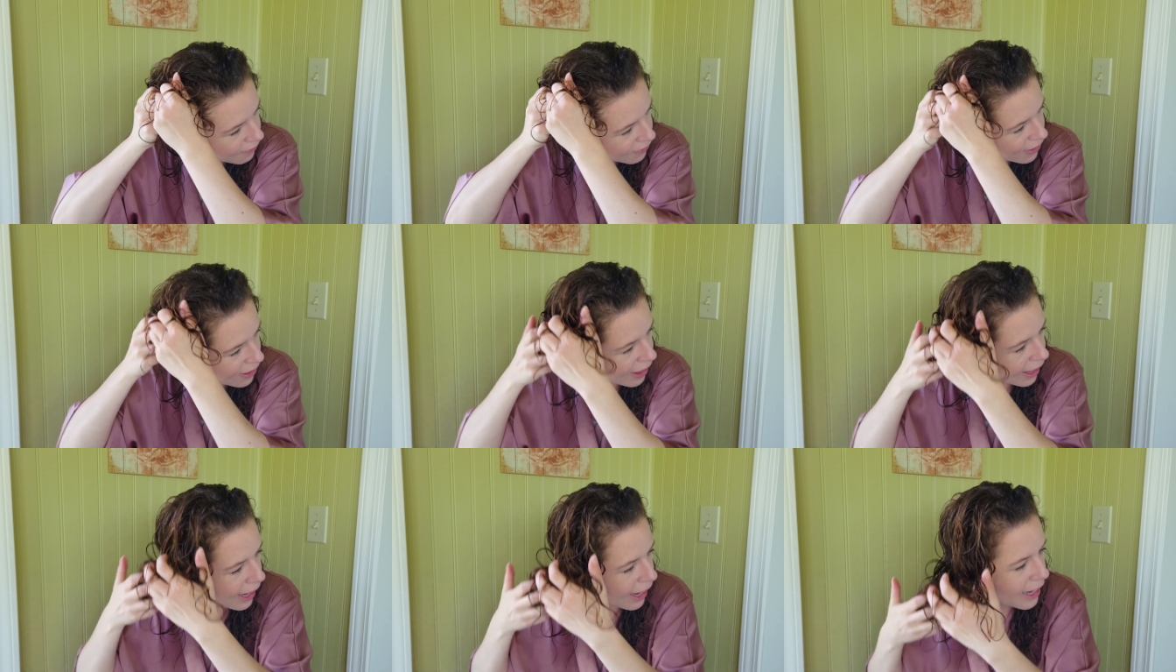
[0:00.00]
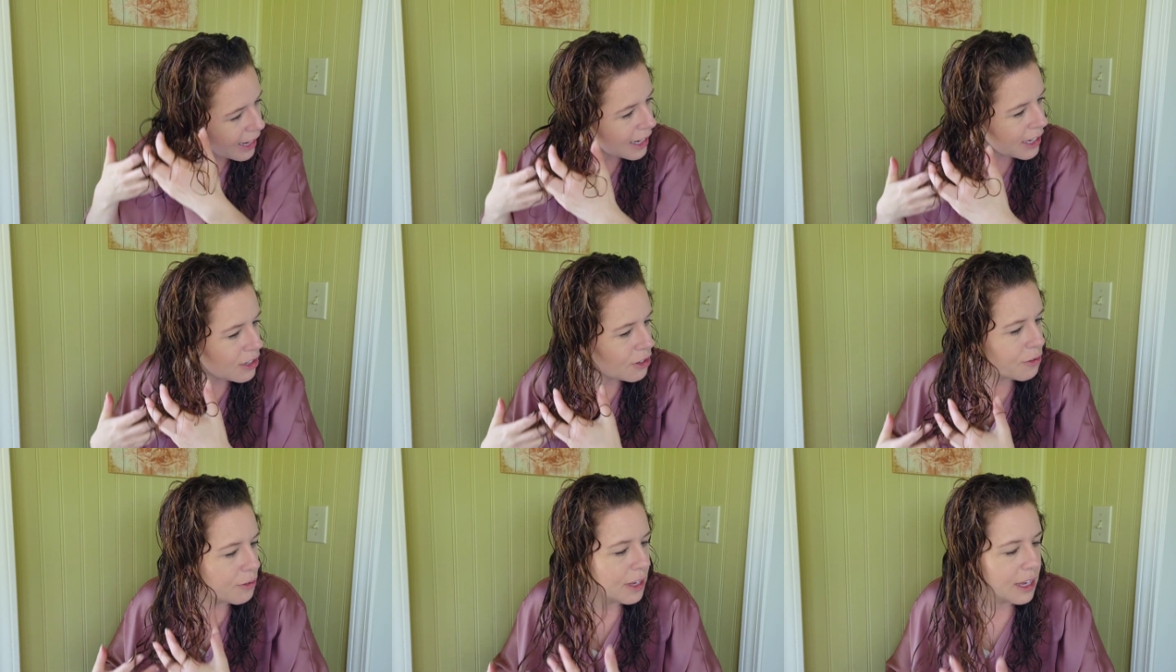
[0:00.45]
feel like I
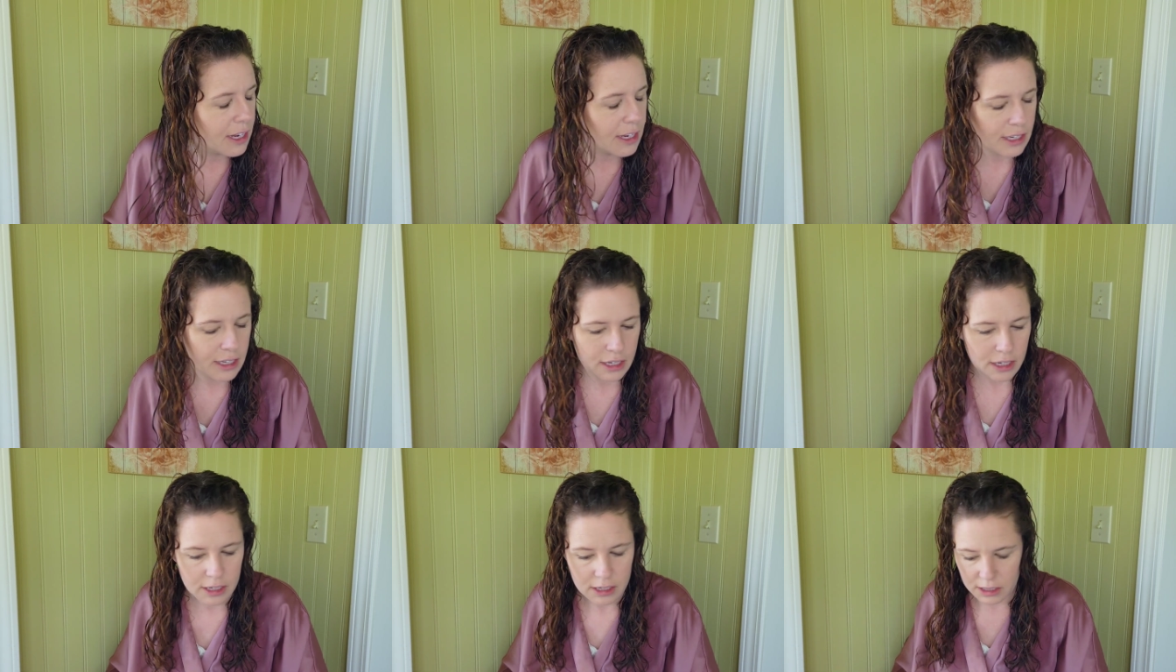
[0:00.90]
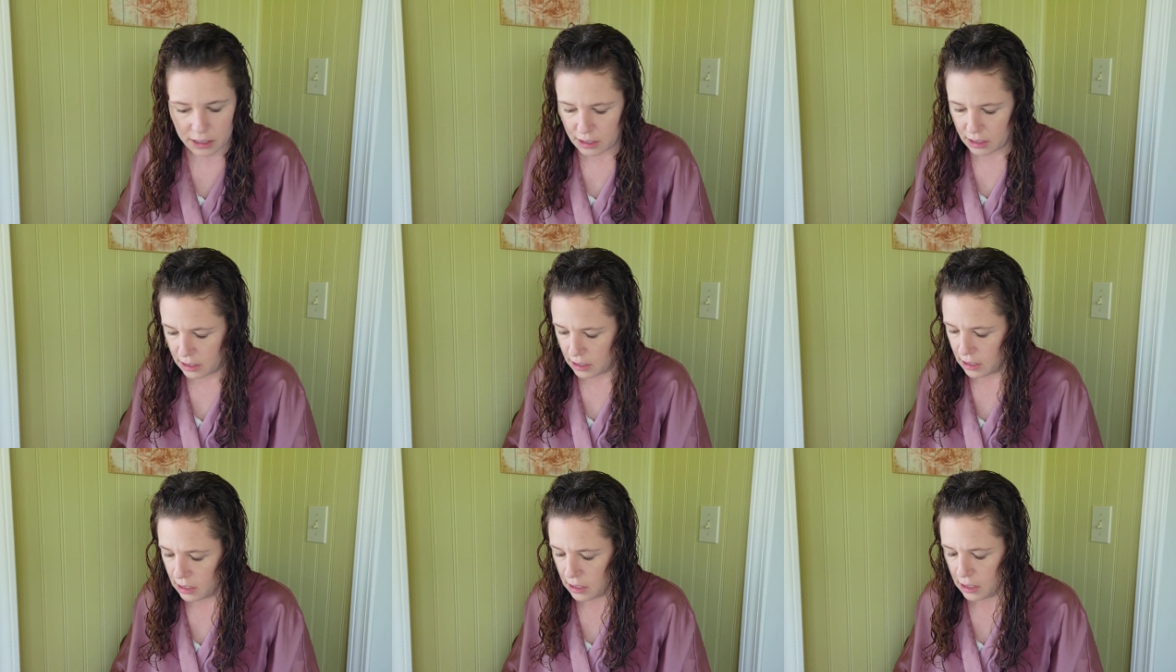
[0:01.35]
need to get,
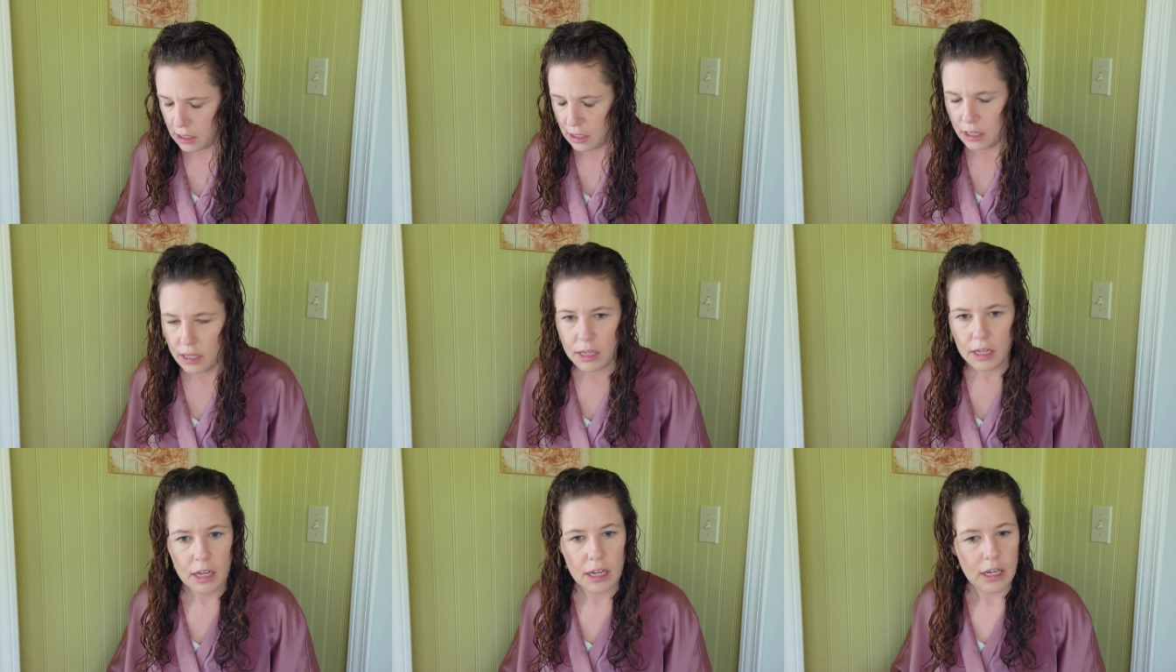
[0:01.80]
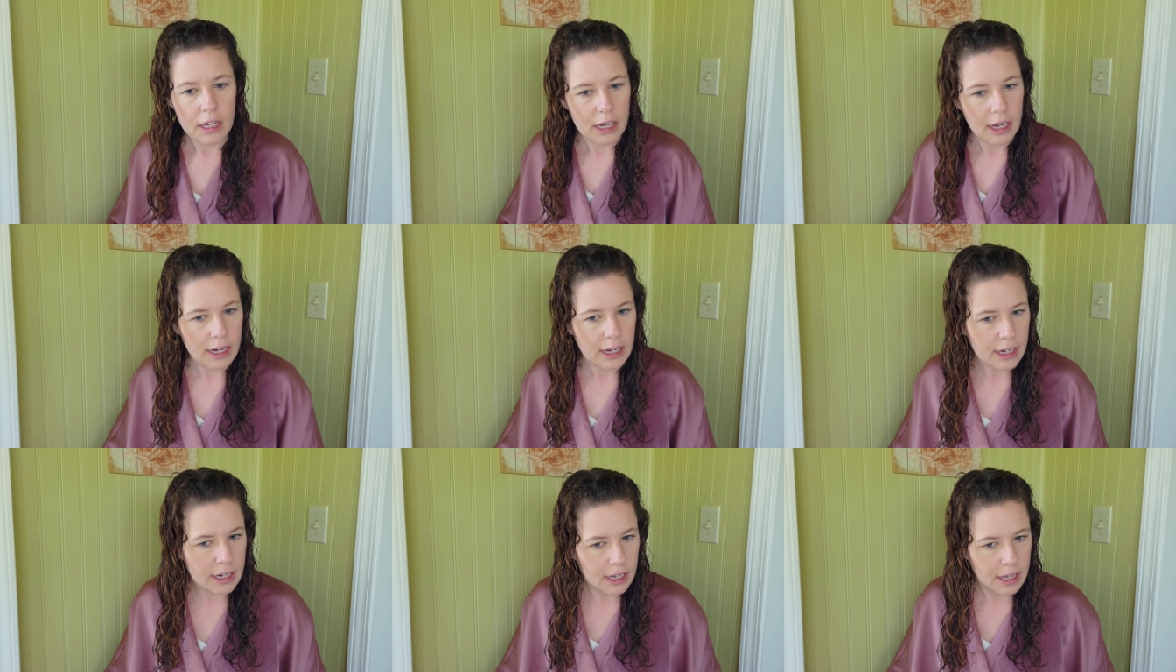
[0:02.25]

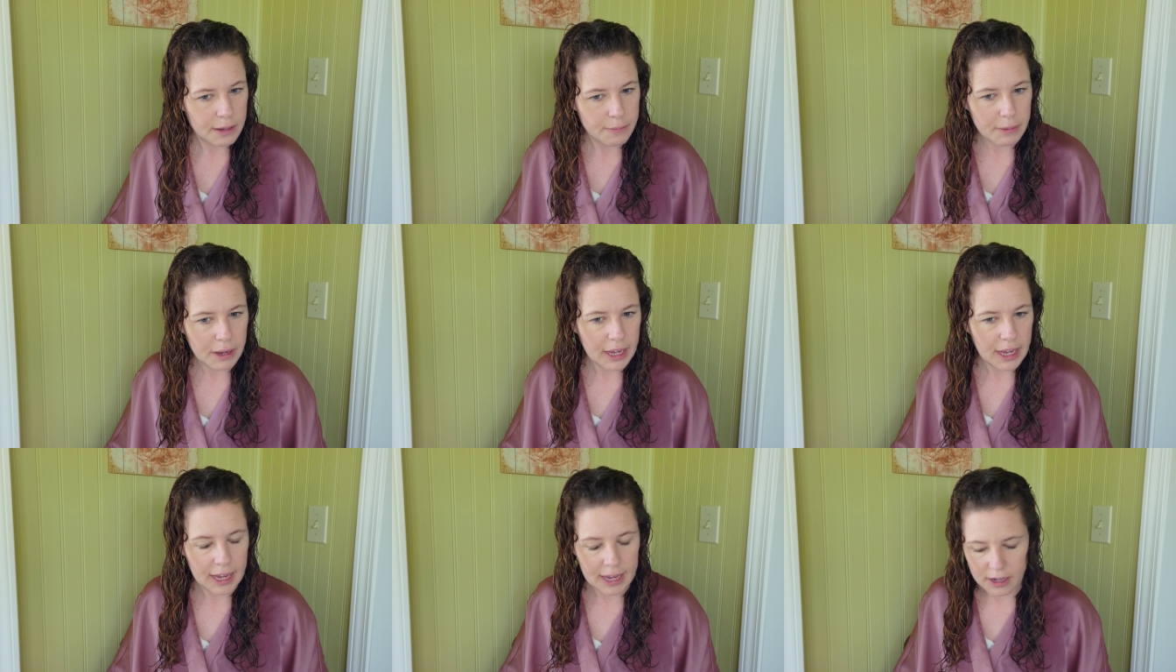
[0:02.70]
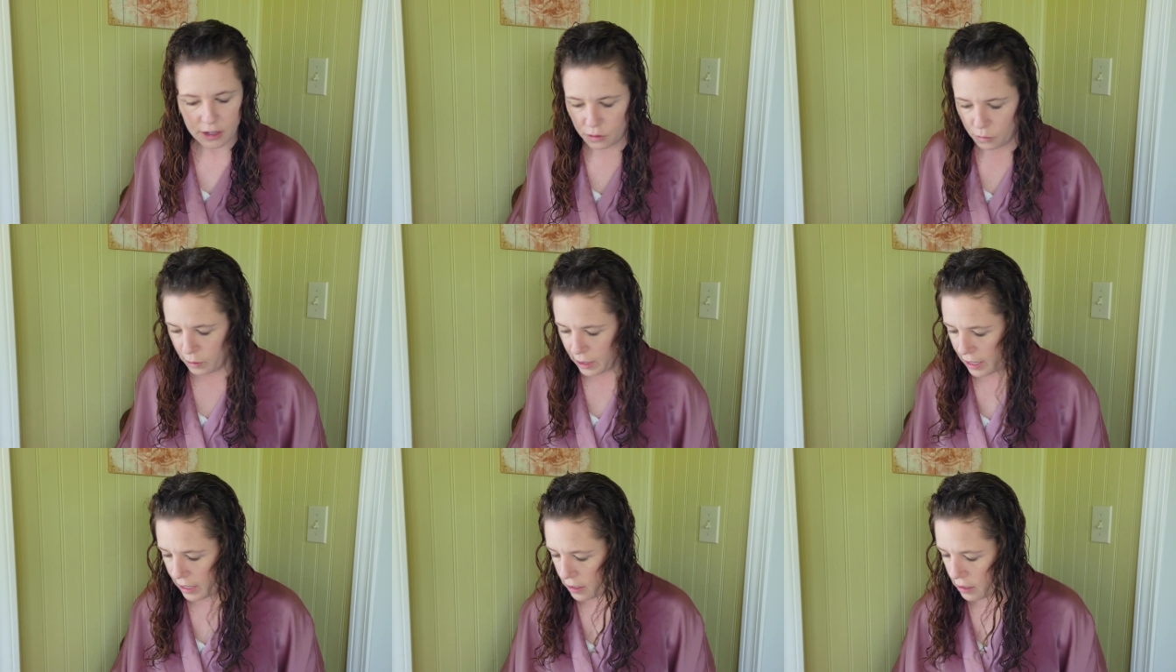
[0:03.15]
I need to get my hands
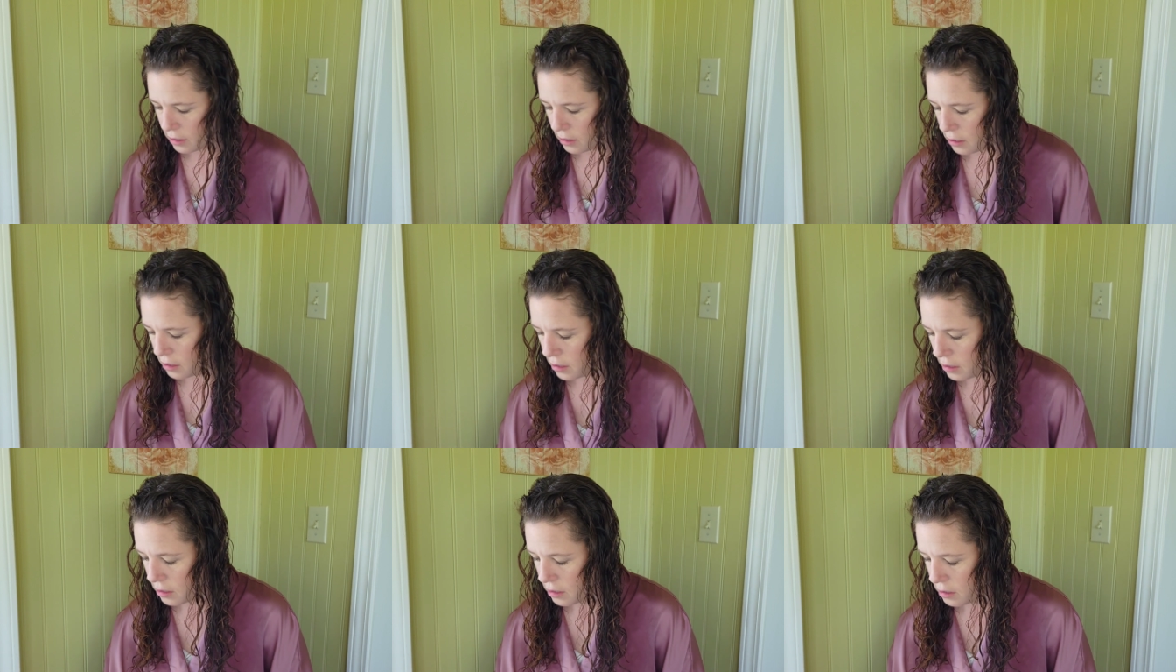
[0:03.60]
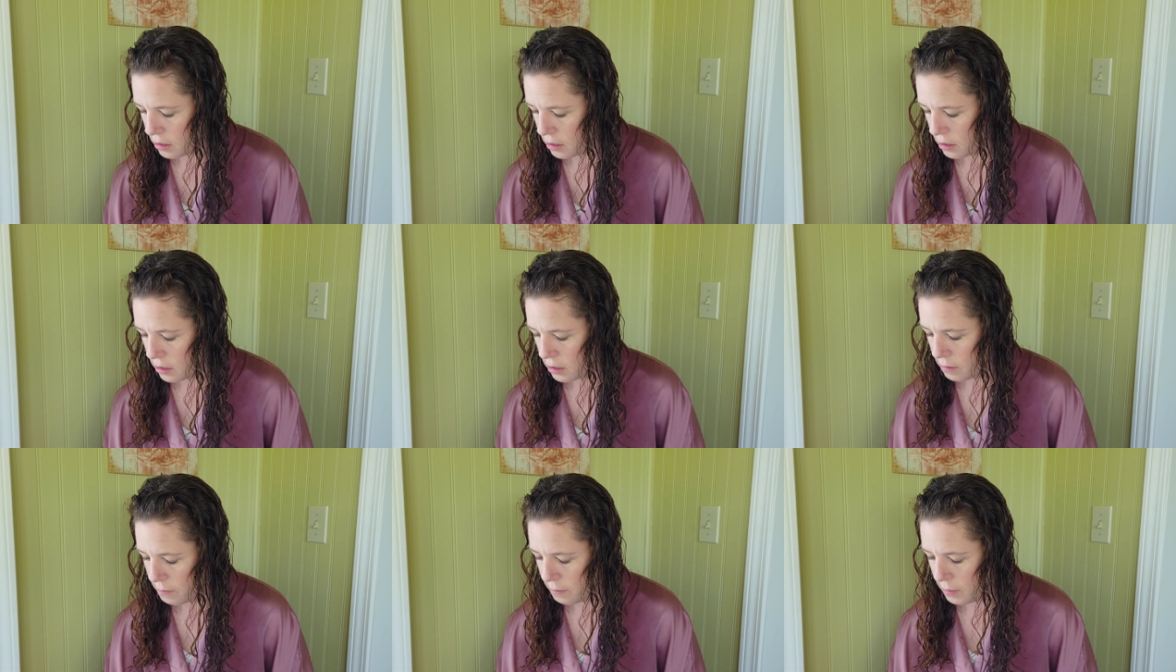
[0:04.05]
wet
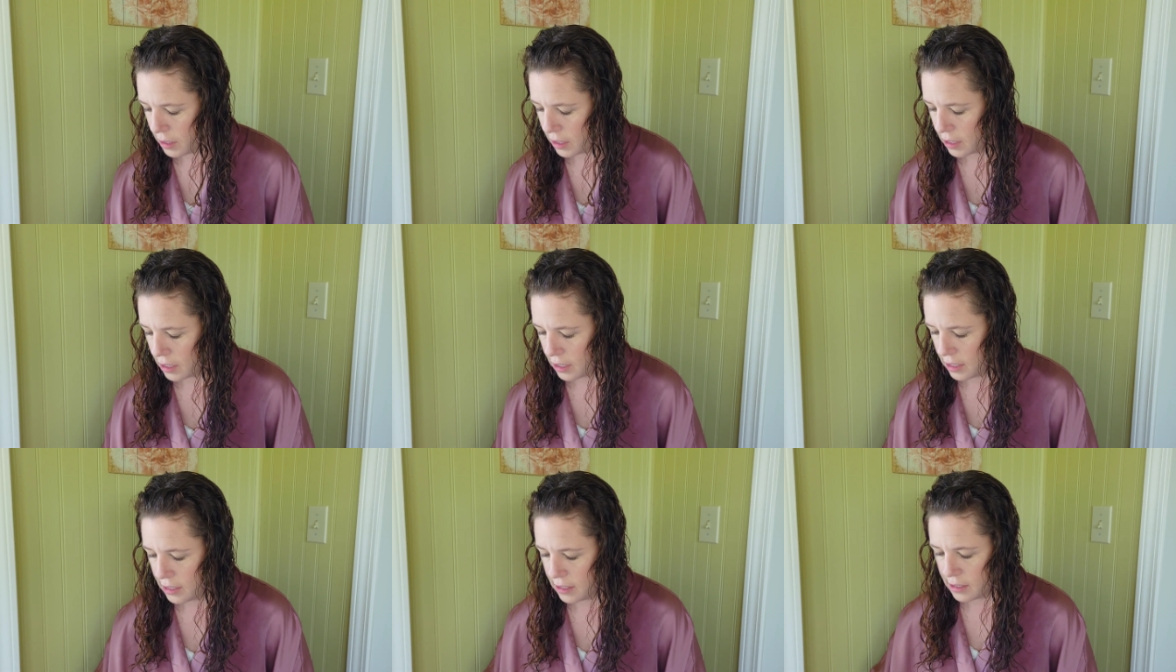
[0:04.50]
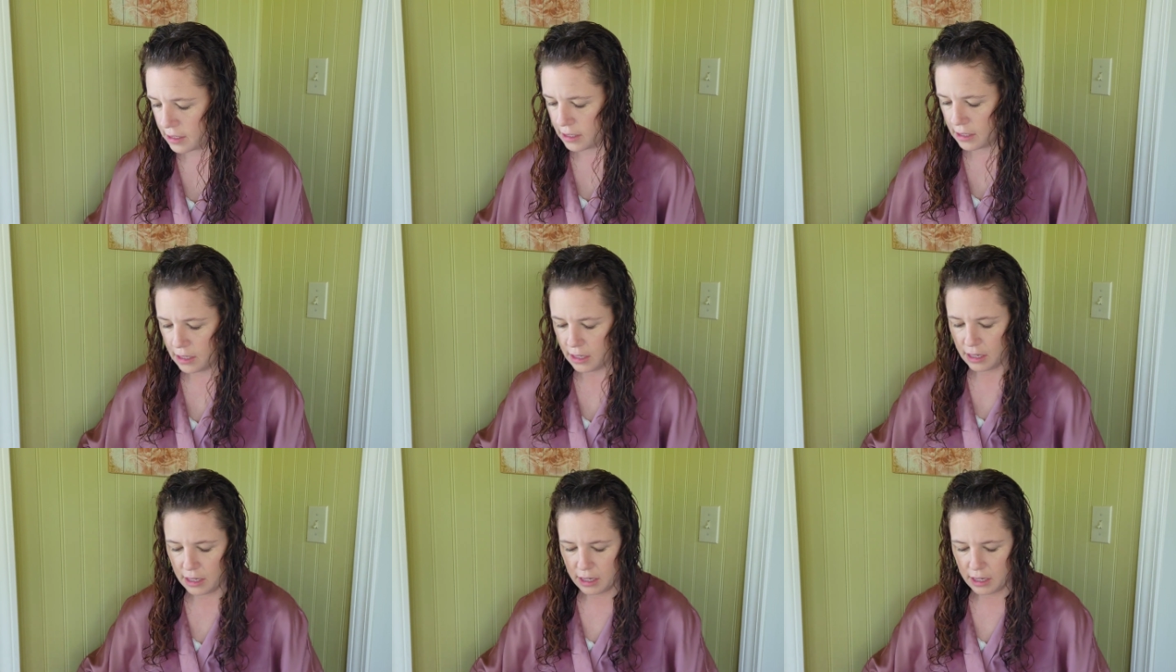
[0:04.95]
because